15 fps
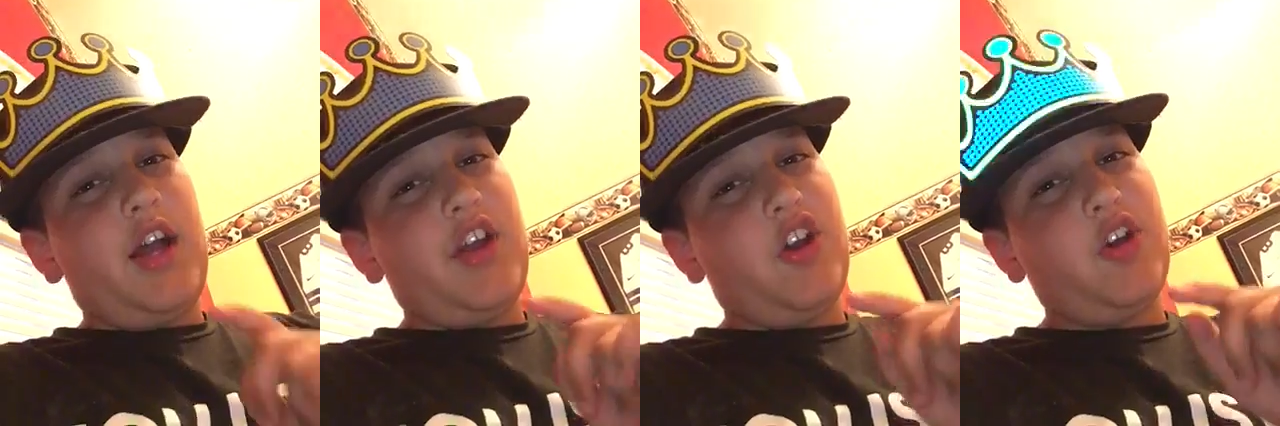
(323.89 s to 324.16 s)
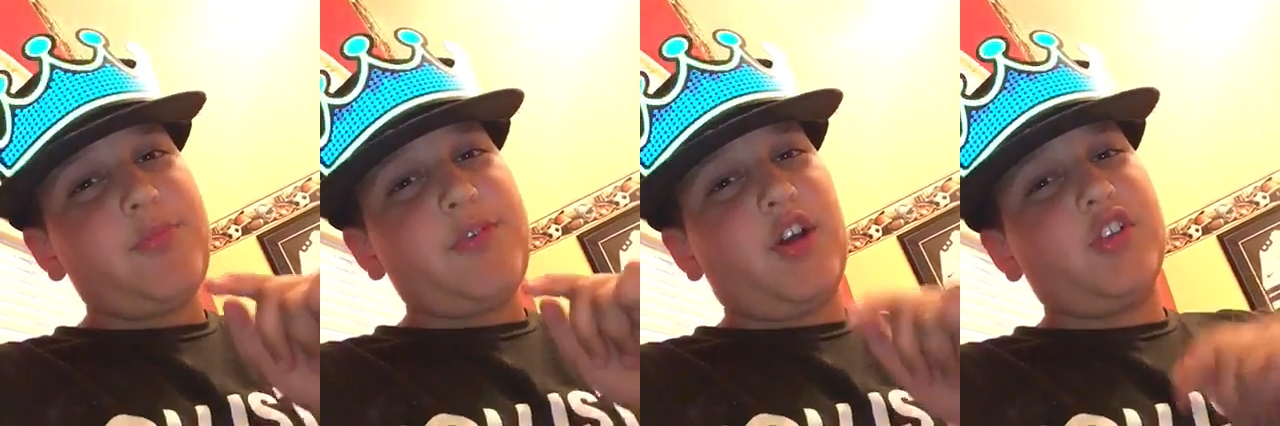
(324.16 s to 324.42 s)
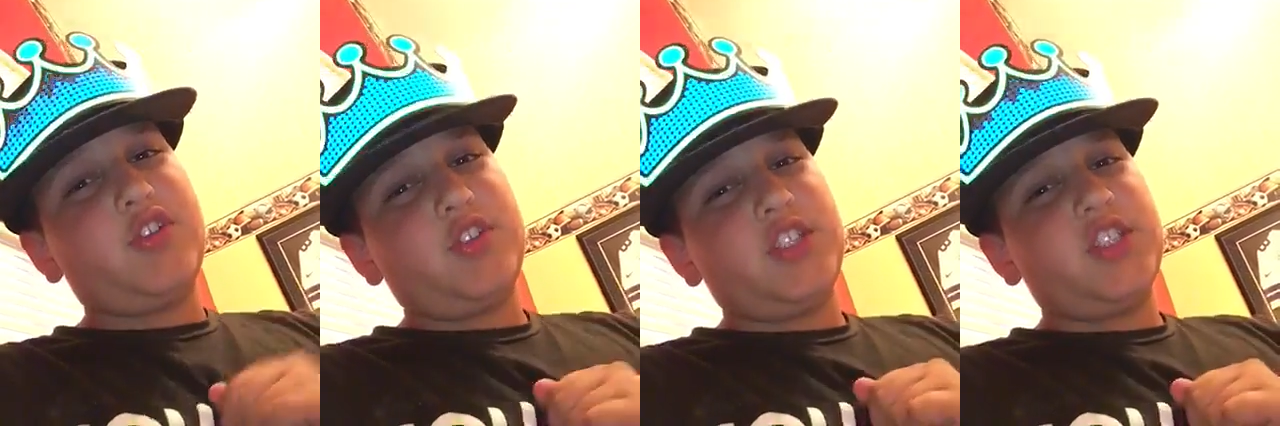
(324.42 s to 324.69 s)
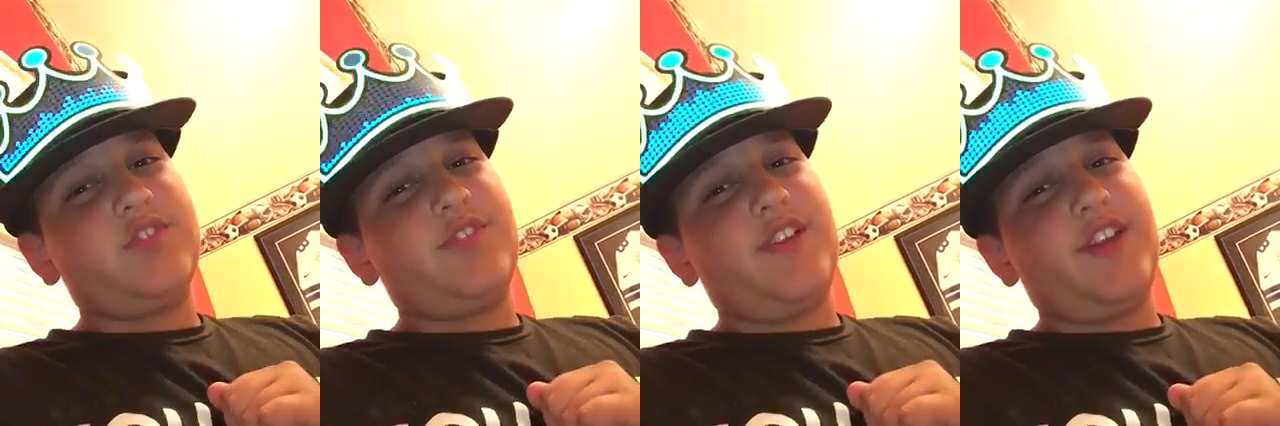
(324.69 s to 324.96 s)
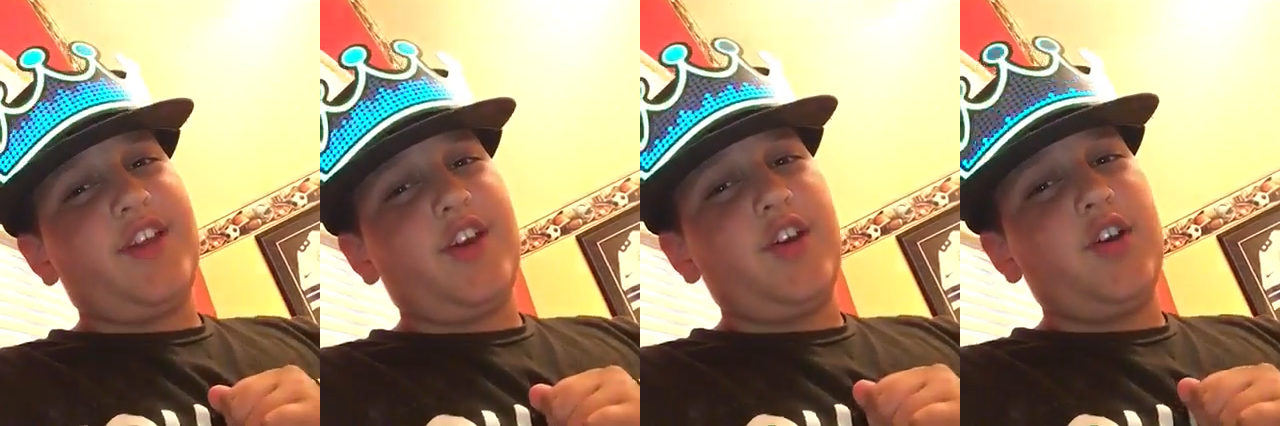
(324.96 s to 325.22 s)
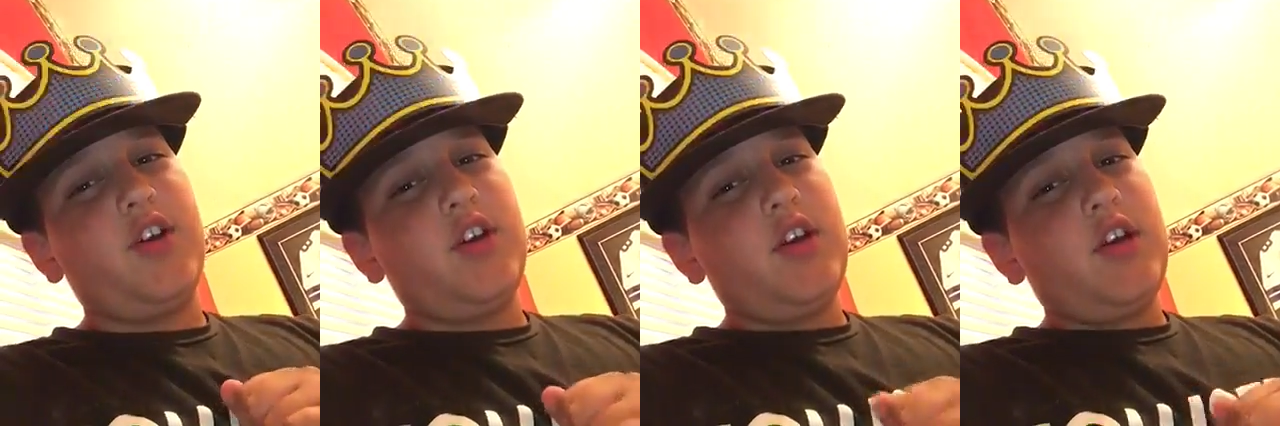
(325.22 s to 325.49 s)
I hope y'all enjoyed this
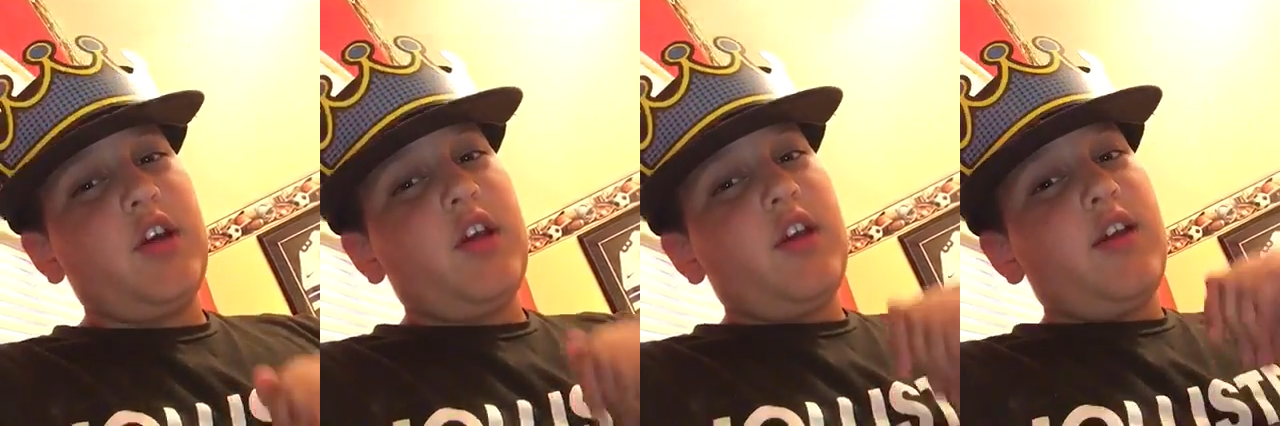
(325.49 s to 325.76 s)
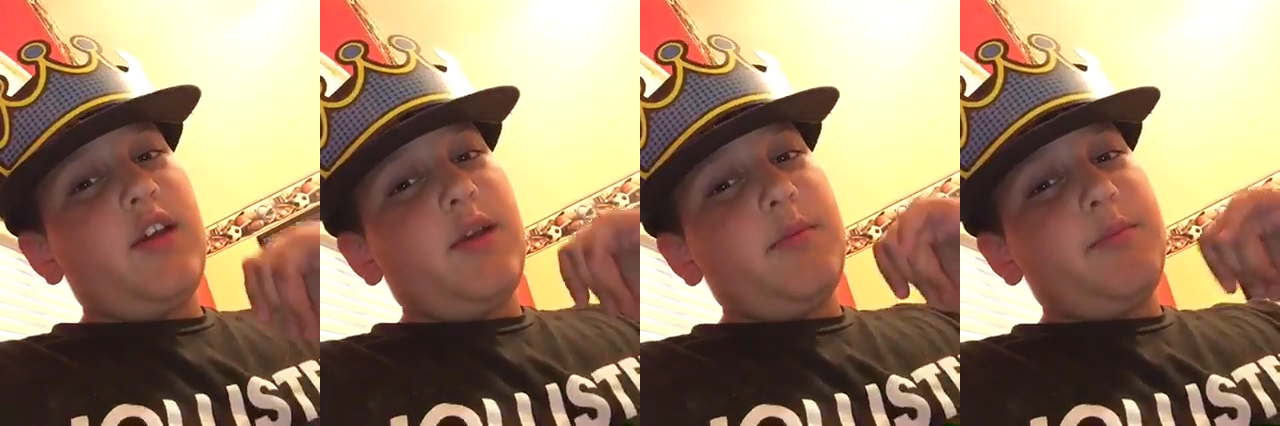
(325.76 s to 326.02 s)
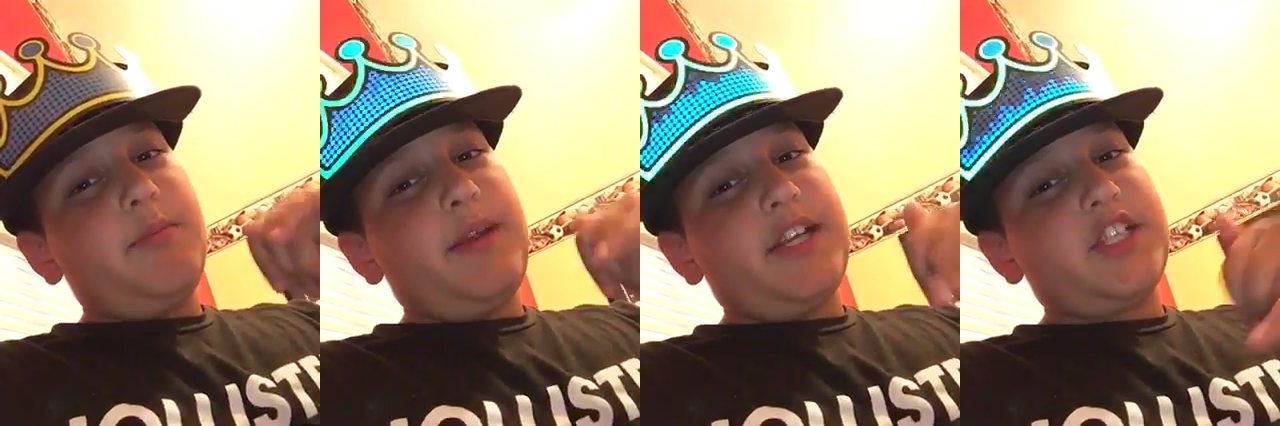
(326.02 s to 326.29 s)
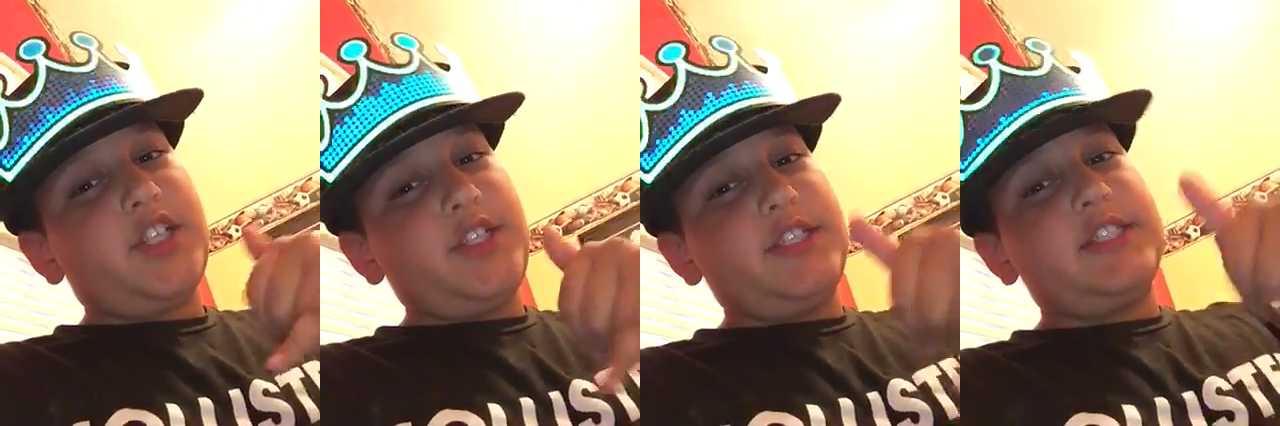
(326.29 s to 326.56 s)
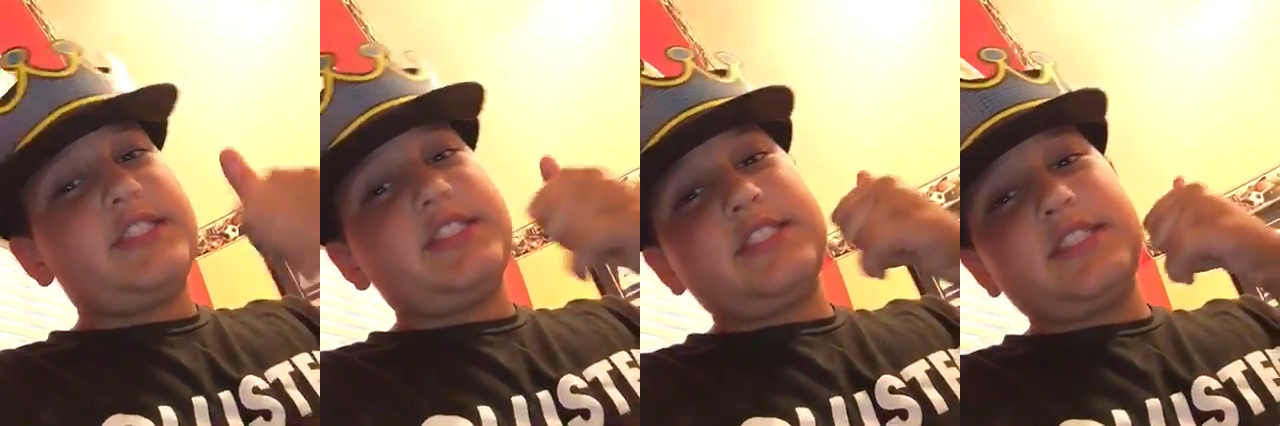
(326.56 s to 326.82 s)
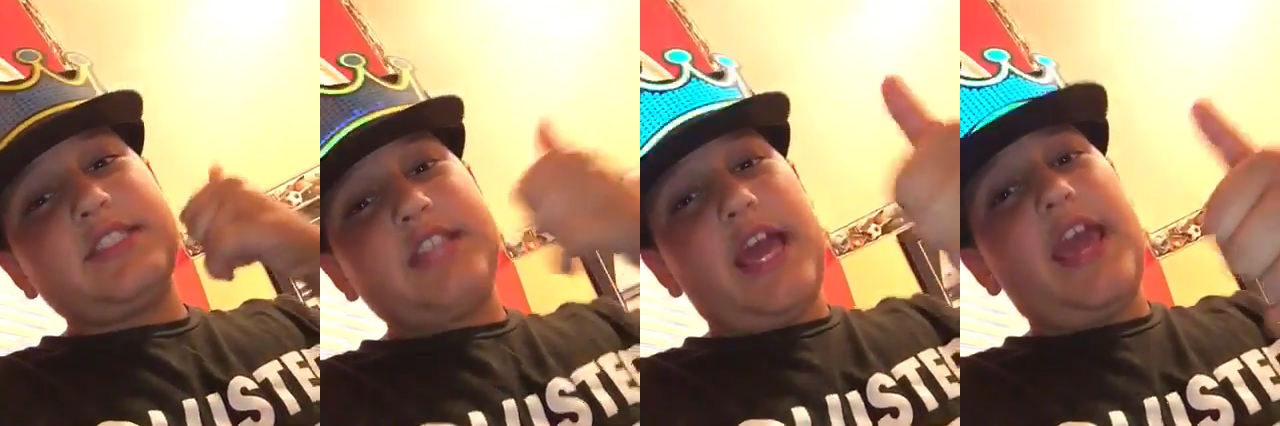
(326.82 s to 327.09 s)
video make sure you
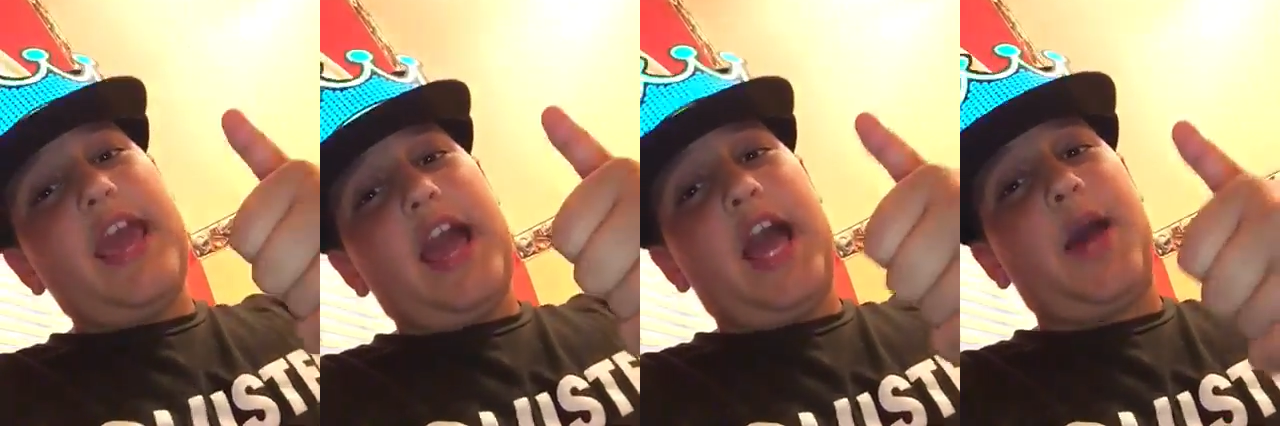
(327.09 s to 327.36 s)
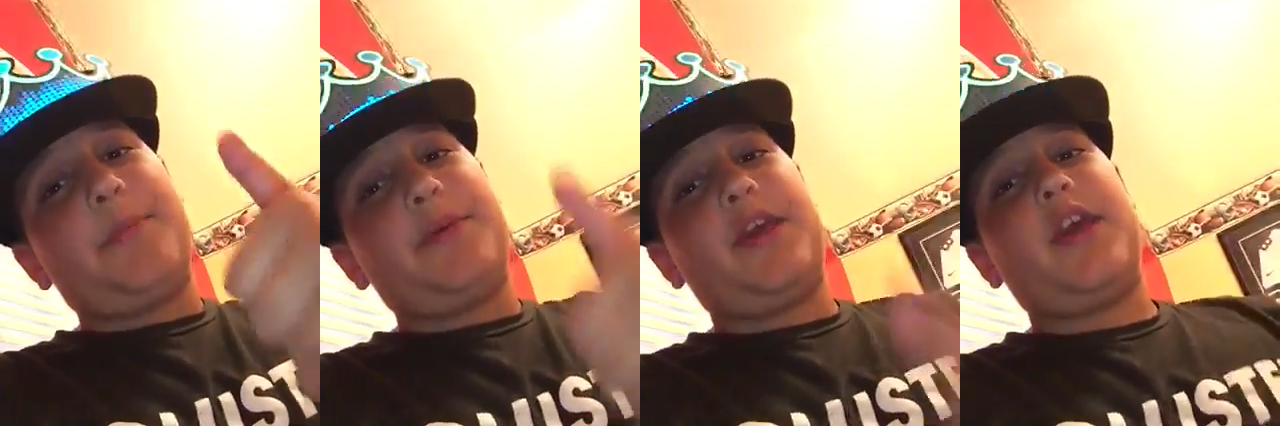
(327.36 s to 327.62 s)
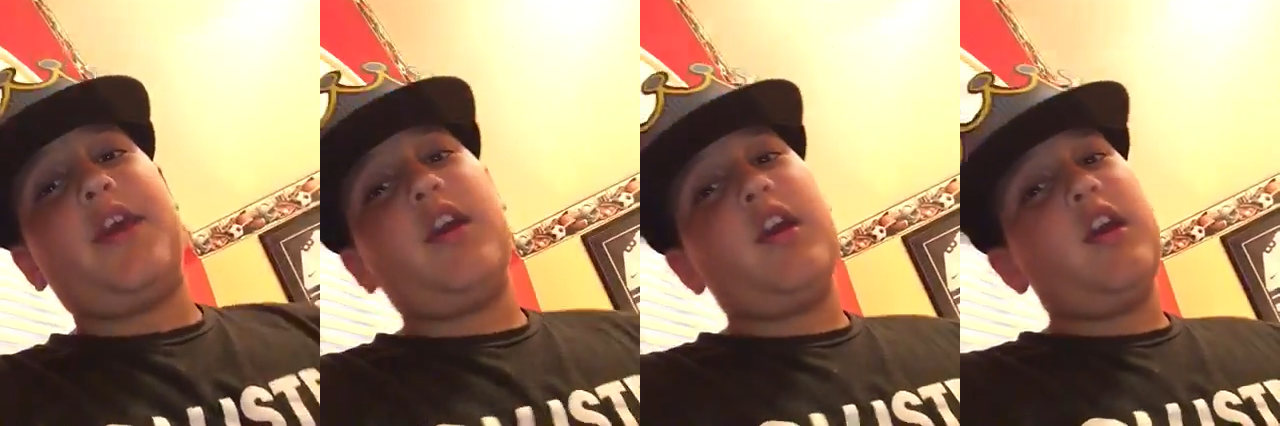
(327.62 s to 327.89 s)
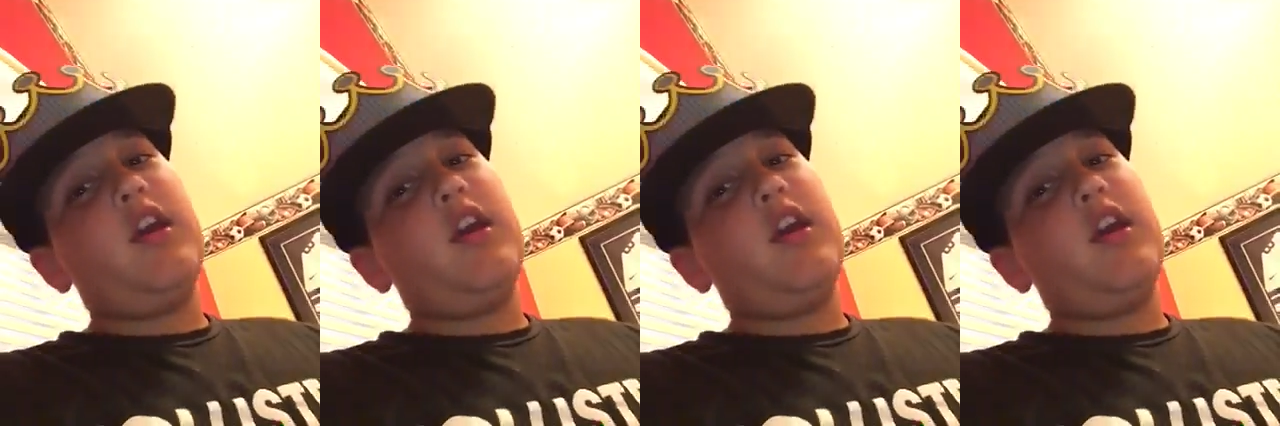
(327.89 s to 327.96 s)
stay happy